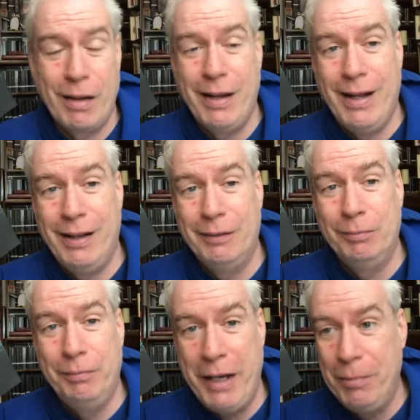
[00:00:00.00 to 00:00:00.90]
uh,
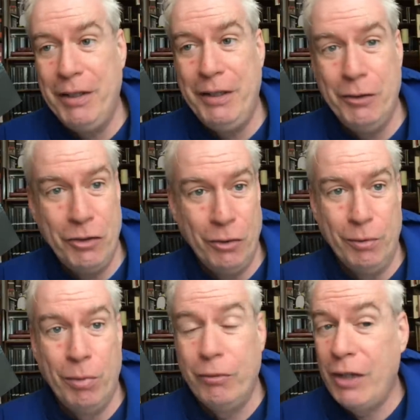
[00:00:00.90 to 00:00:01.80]
maybe you do.
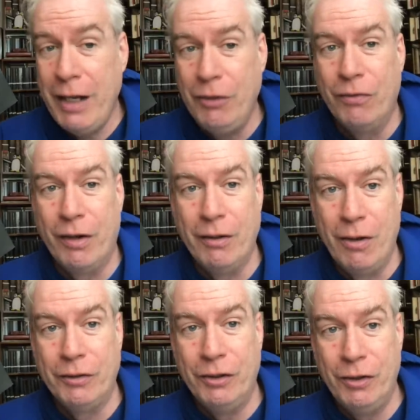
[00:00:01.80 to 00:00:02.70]
It won't take you very
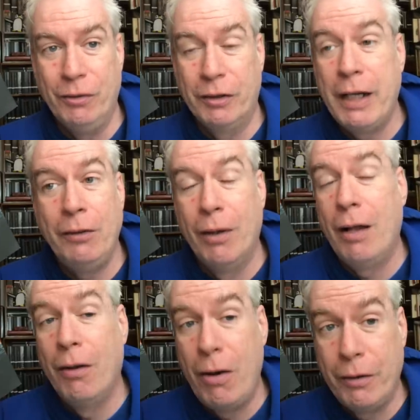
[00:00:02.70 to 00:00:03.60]
long to do. It'll take you a
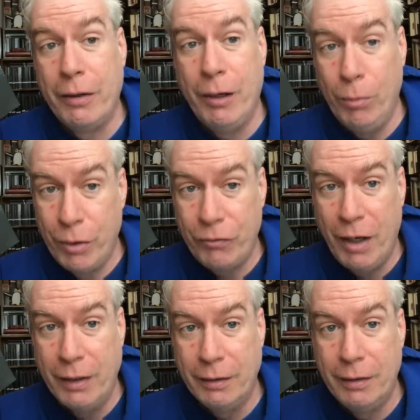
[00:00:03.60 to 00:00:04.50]
lot longer than it would have
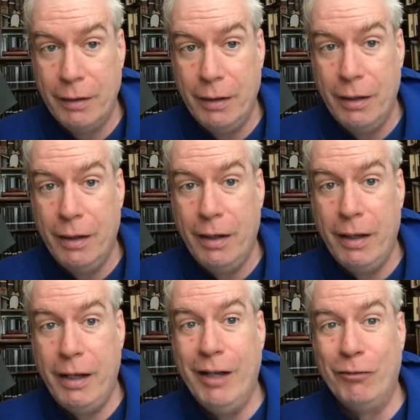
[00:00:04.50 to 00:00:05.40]
taken
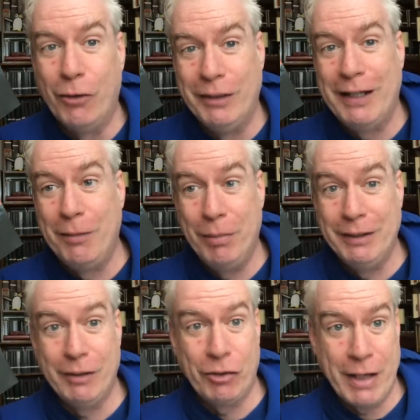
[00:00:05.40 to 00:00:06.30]
if Joyce hadn't
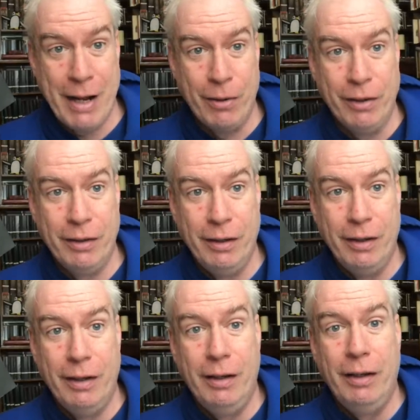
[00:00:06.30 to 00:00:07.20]
been such a coward.
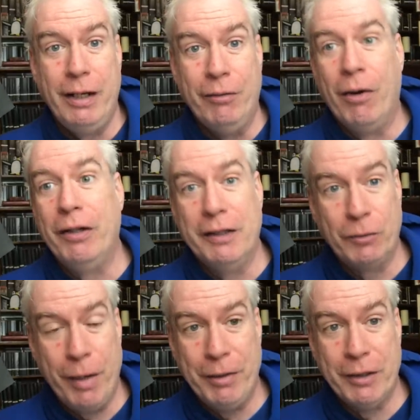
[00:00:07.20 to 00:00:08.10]
He wrote it
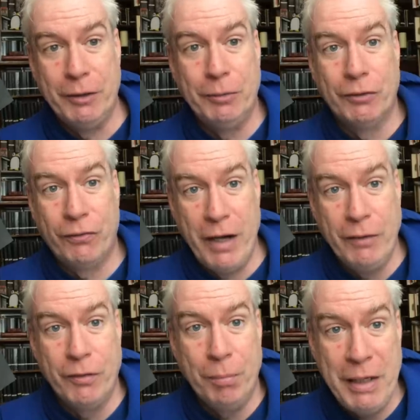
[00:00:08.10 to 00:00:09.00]
this way because he was afraid
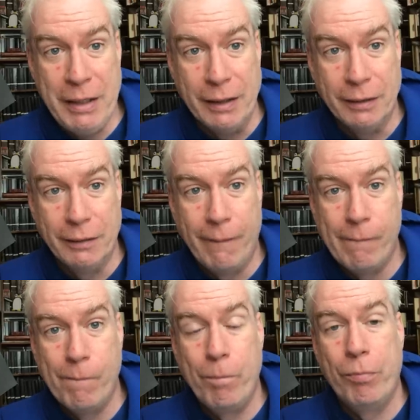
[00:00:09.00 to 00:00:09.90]
of competing.
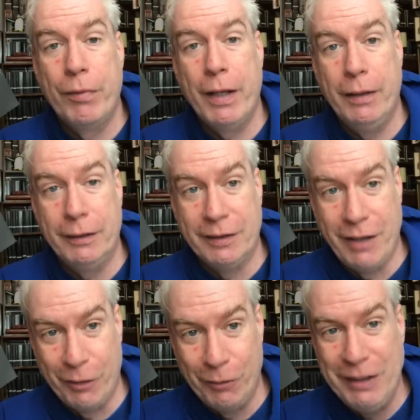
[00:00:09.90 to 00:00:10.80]
And that's
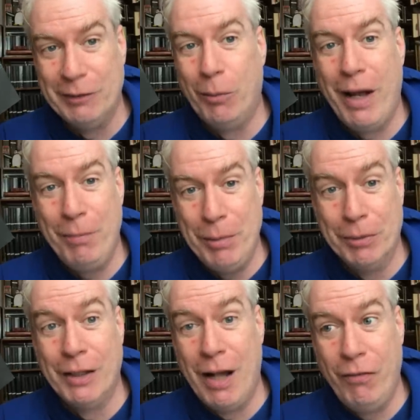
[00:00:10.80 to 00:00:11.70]
another reason why
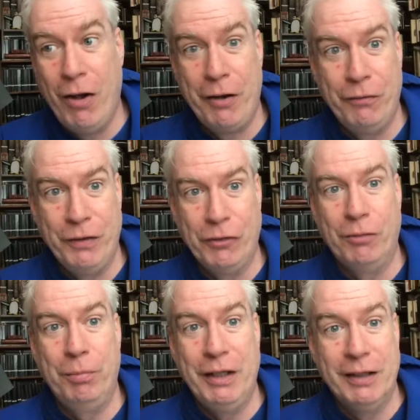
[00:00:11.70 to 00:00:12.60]
people love autofiction,
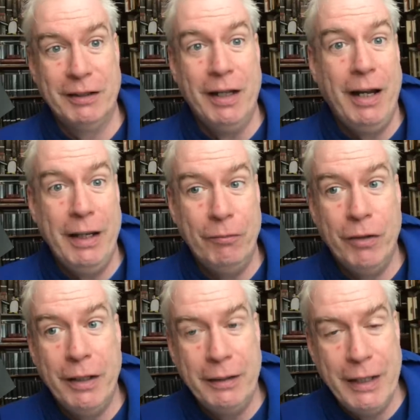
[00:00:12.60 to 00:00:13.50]
because it,
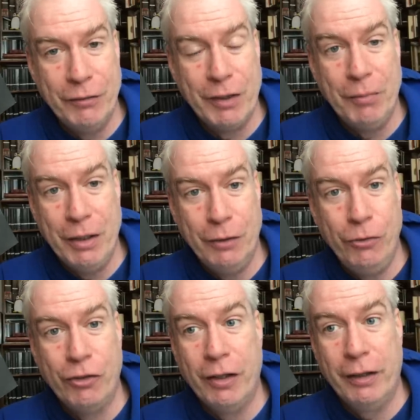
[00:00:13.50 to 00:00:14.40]
it gives them the
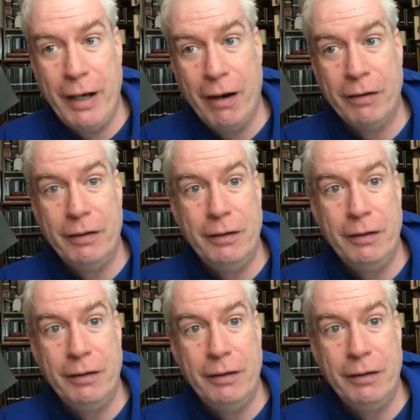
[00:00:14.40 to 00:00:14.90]
illusion that they are